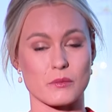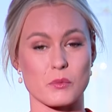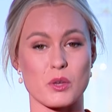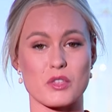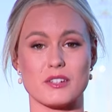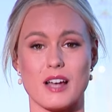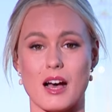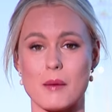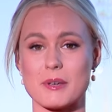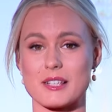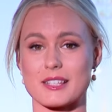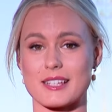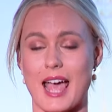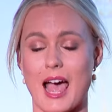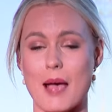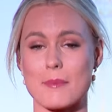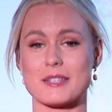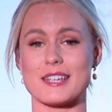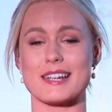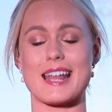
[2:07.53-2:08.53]
and with numbers
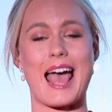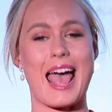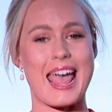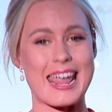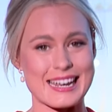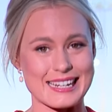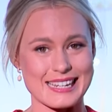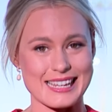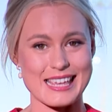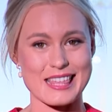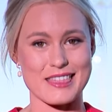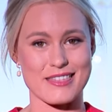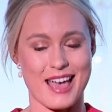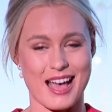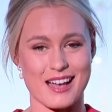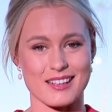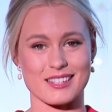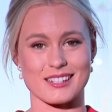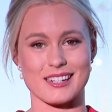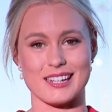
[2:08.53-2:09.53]
capped at
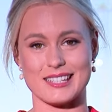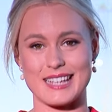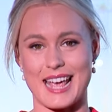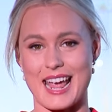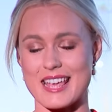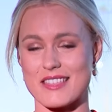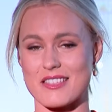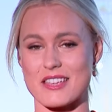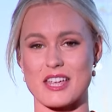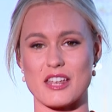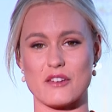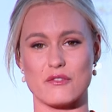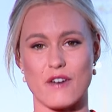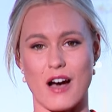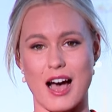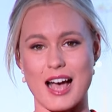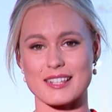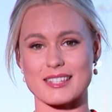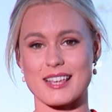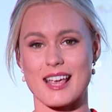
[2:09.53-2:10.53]
80,000 a day, the
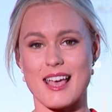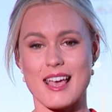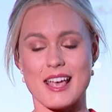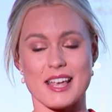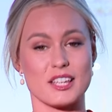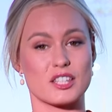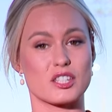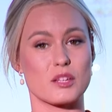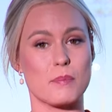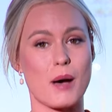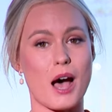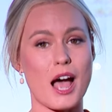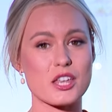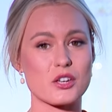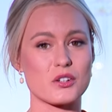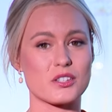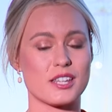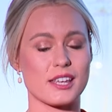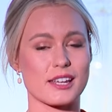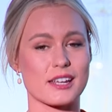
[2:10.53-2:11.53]
advice is to buy
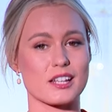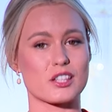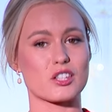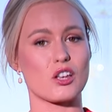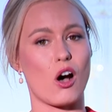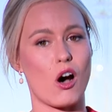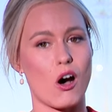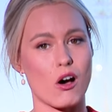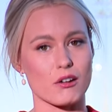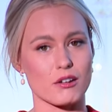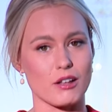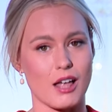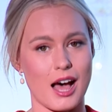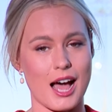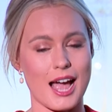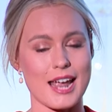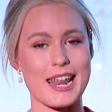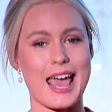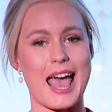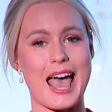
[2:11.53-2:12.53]
your tickets
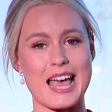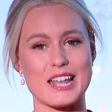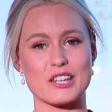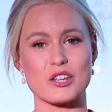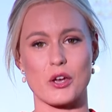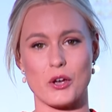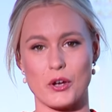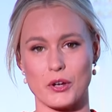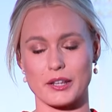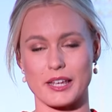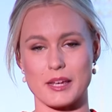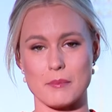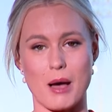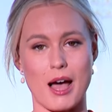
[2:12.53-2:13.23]
online and early.